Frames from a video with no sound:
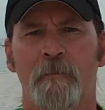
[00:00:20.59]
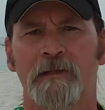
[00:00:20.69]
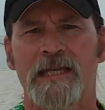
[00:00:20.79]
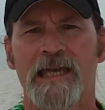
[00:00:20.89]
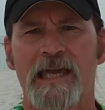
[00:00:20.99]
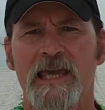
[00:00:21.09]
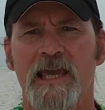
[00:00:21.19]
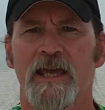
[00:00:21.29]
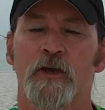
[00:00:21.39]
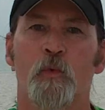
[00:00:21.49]
Rob
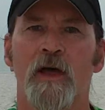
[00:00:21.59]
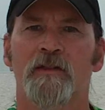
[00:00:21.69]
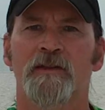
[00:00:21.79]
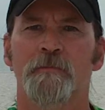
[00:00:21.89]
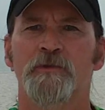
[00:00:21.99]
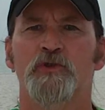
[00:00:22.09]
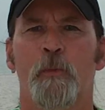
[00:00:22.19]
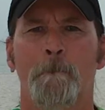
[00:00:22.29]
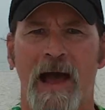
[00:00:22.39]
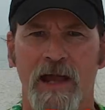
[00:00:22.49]
Lee, and welcome
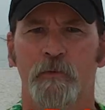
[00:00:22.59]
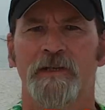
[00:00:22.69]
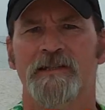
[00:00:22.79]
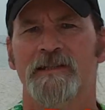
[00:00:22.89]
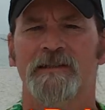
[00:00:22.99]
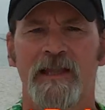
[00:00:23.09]
to Pirate